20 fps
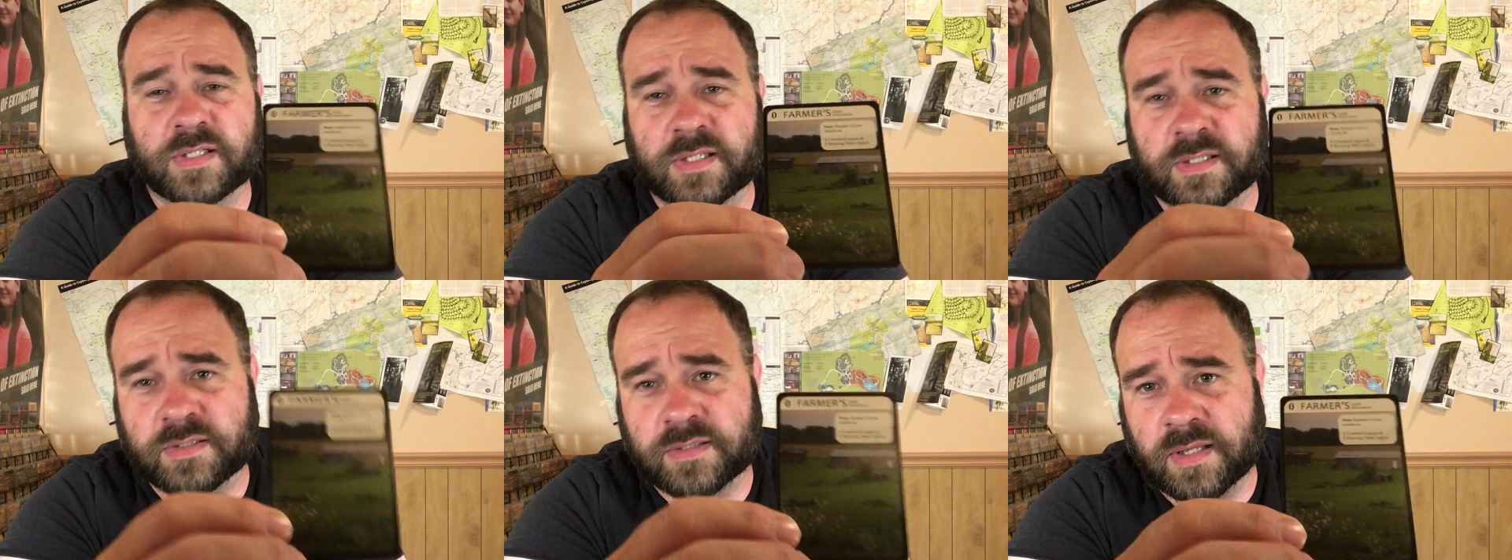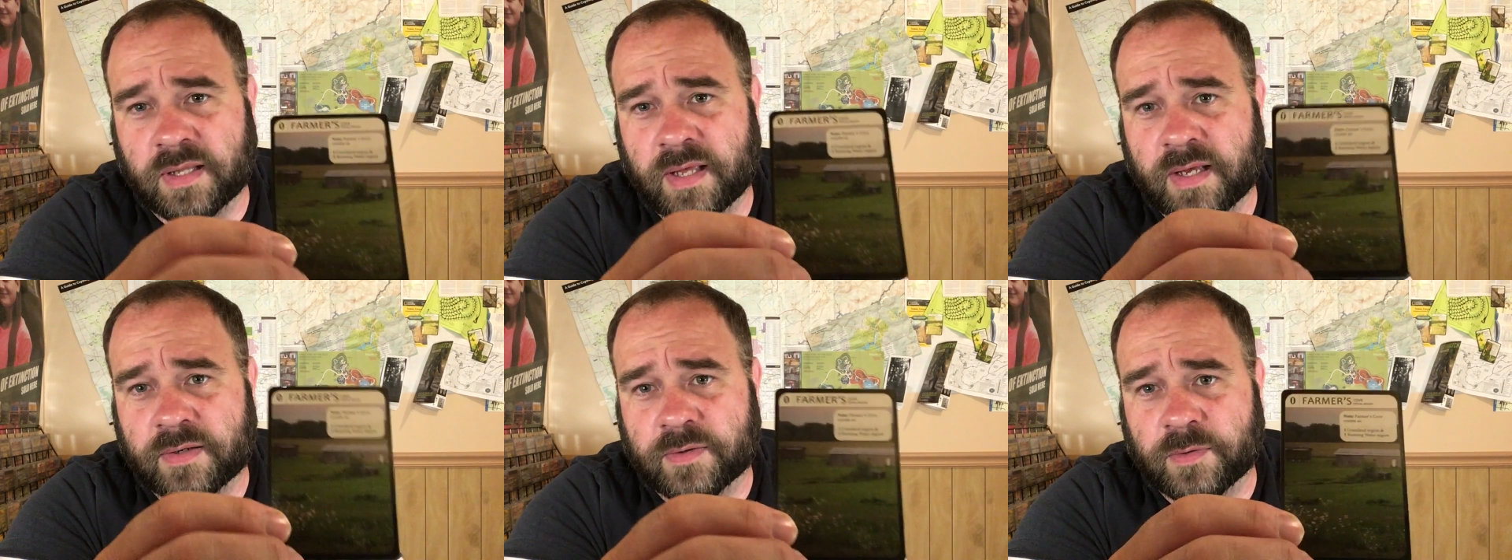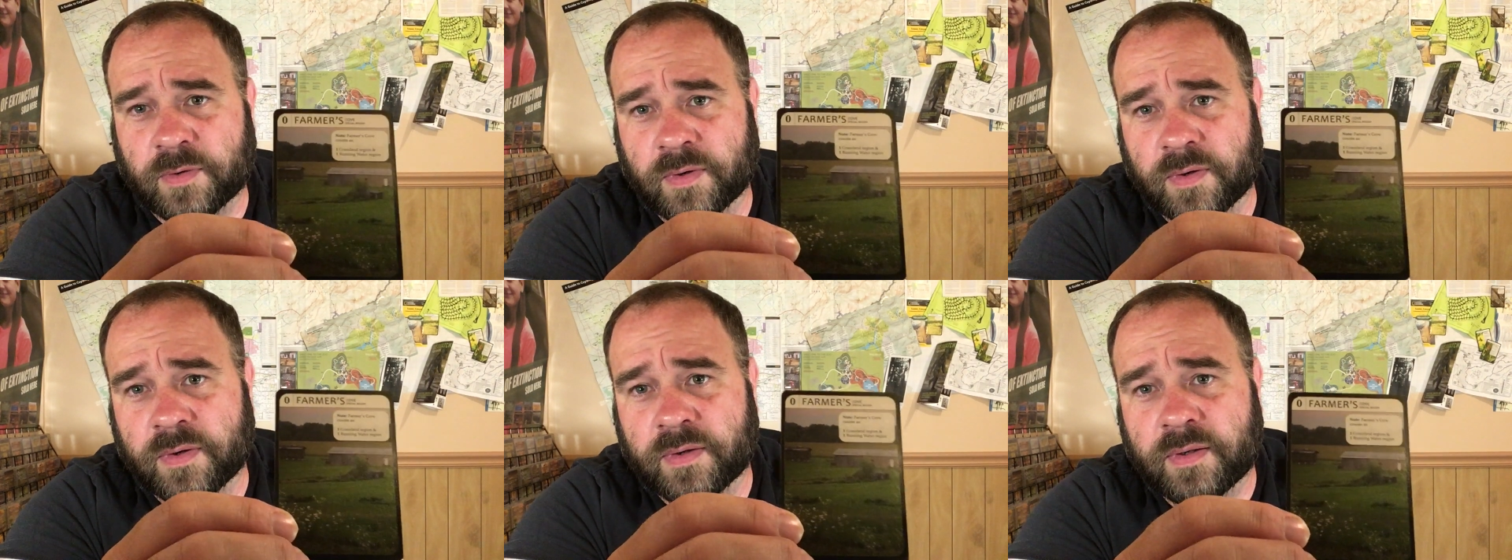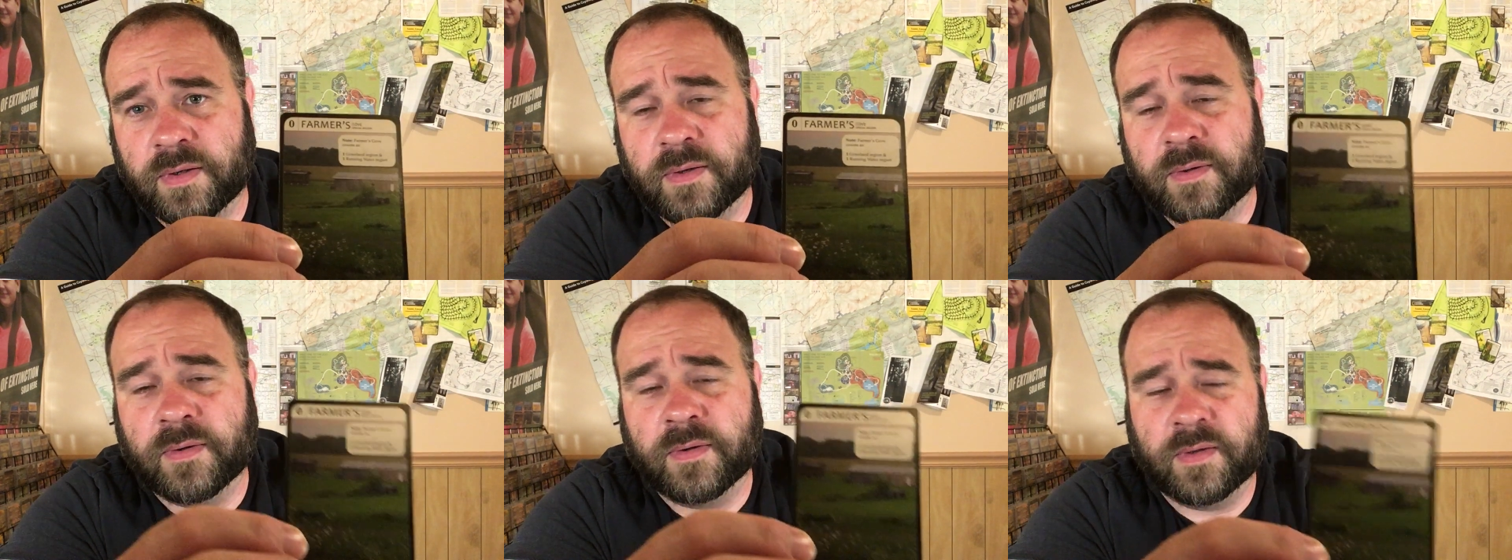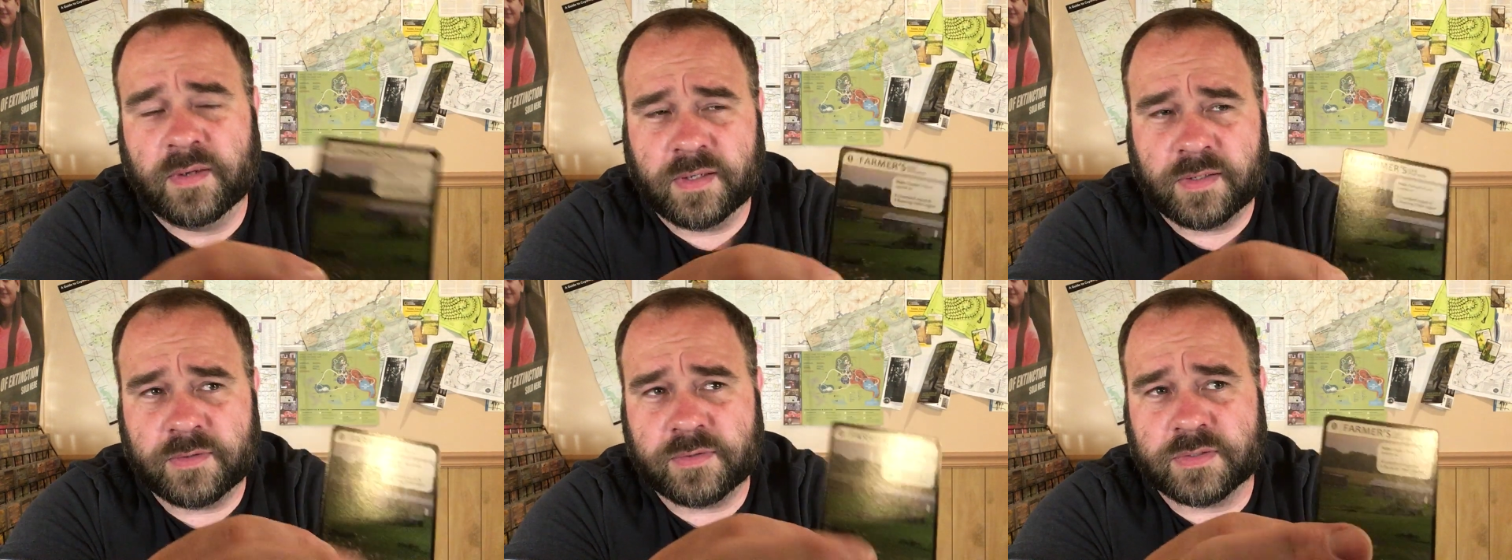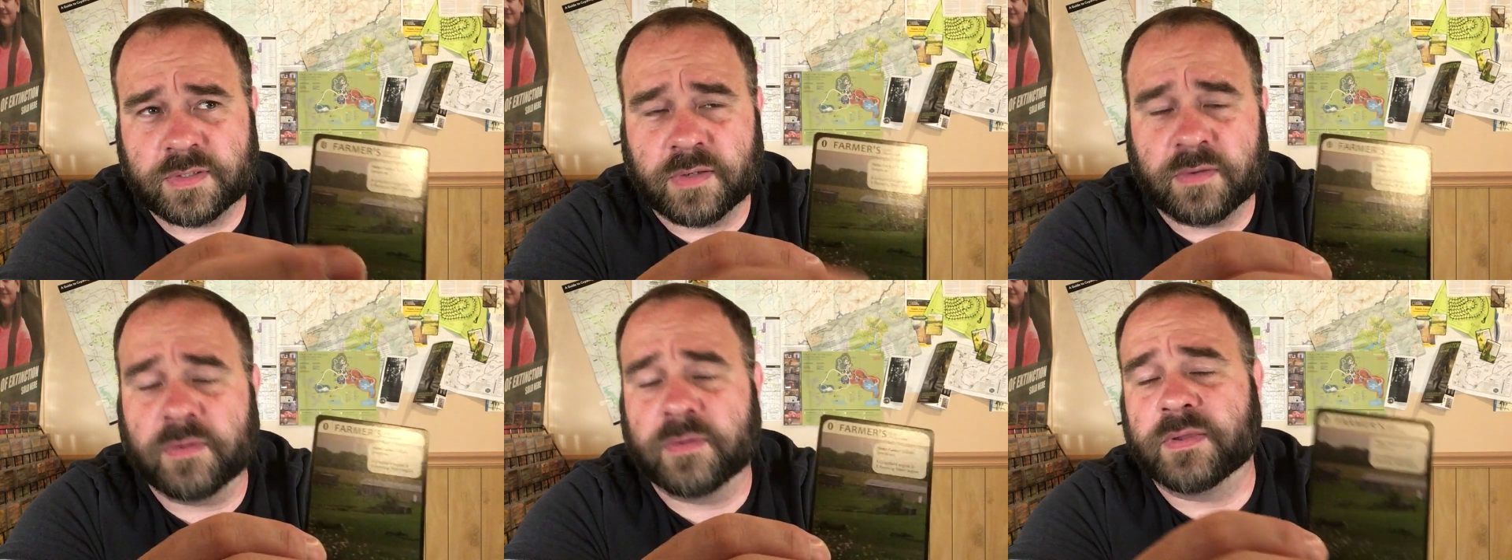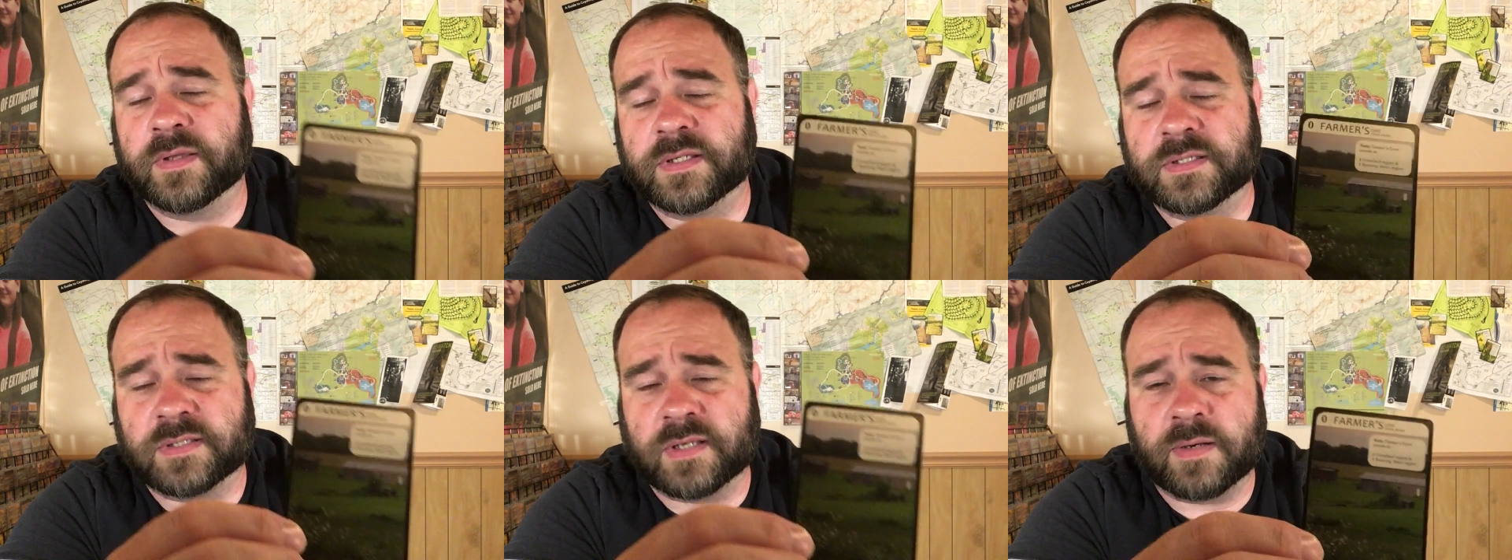into that card, and there's other
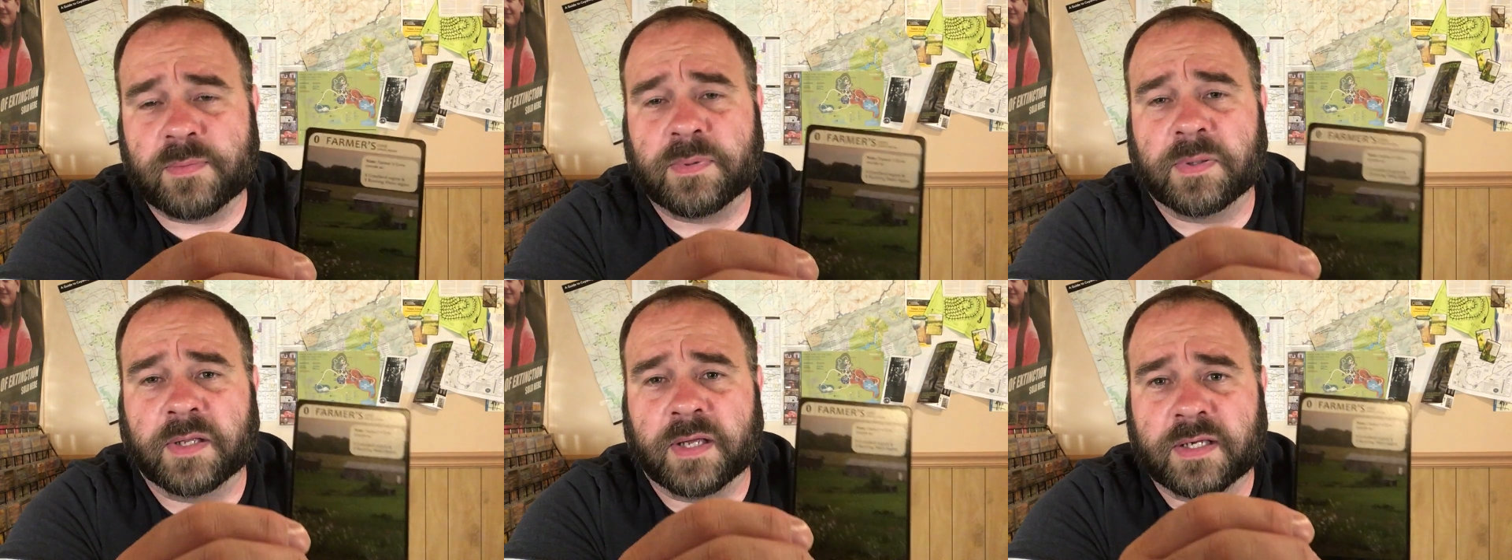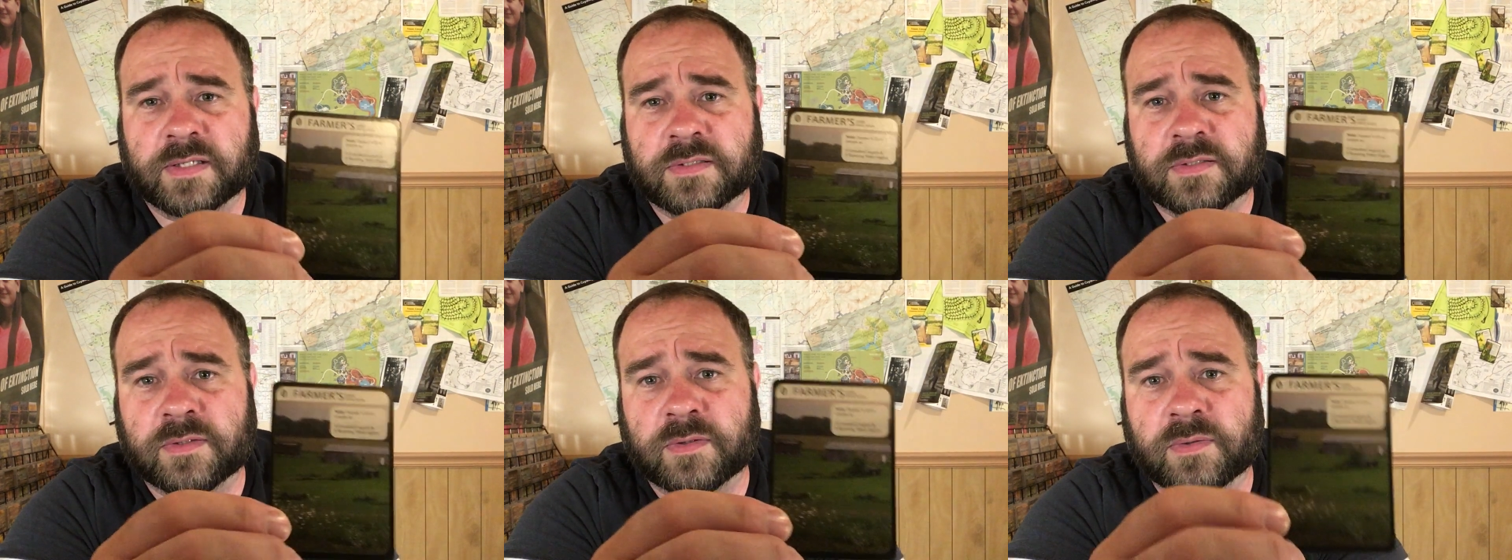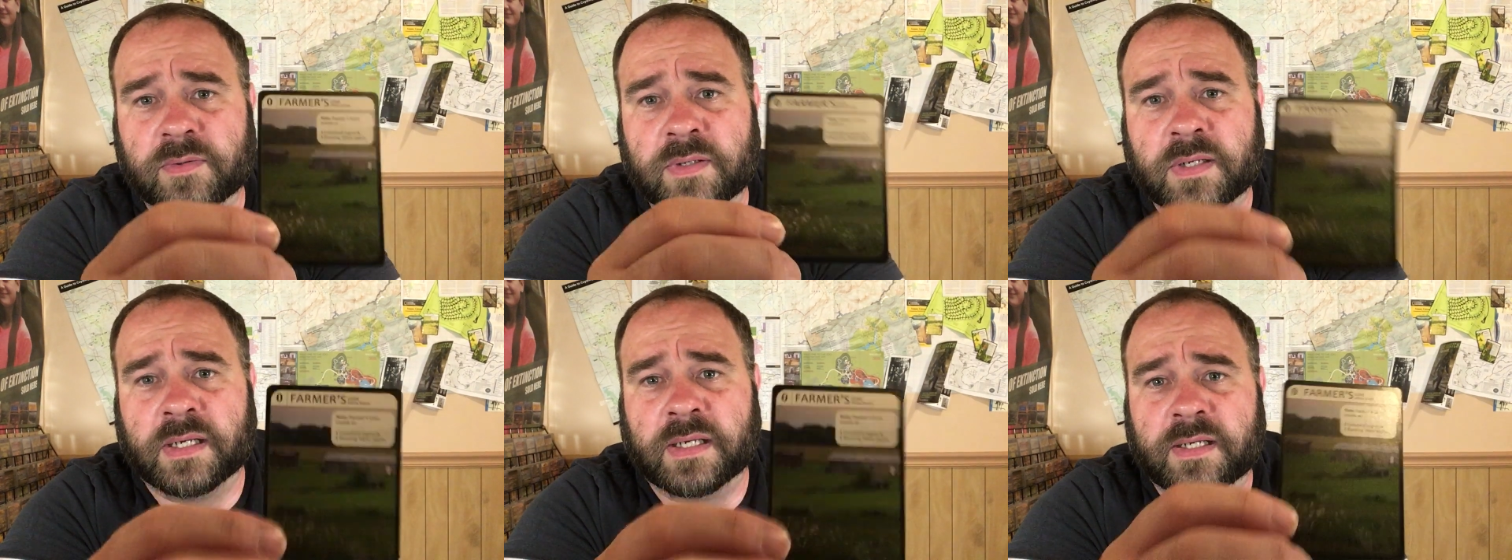things that apply too,